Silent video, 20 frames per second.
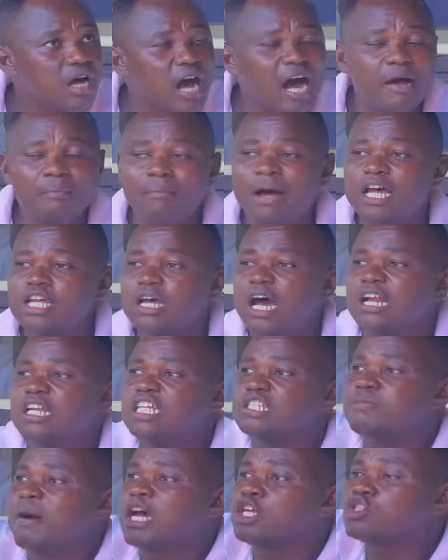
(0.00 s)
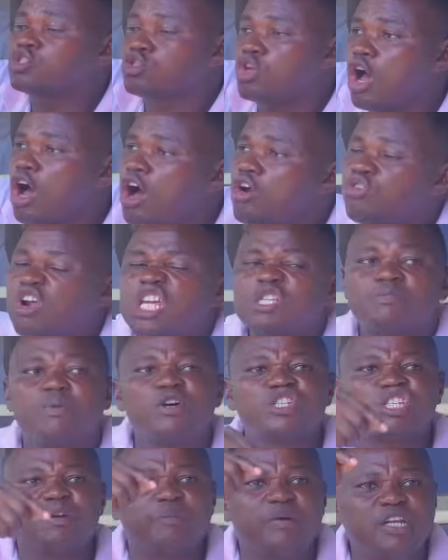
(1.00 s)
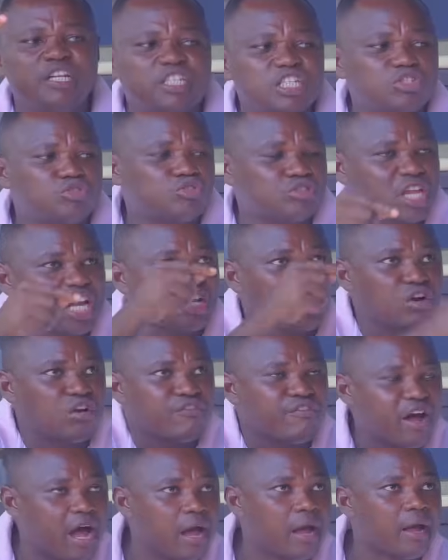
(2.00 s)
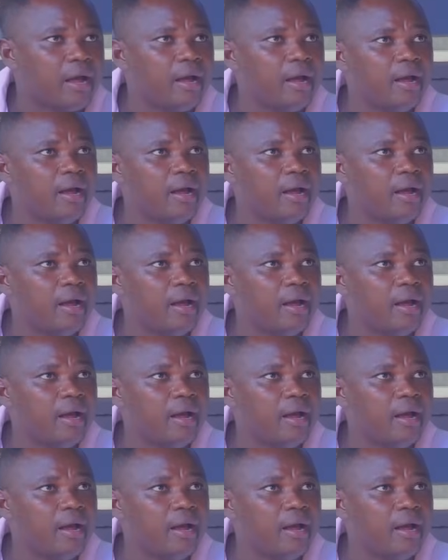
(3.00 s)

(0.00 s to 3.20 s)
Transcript: And it's my sole responsibility to take care of her.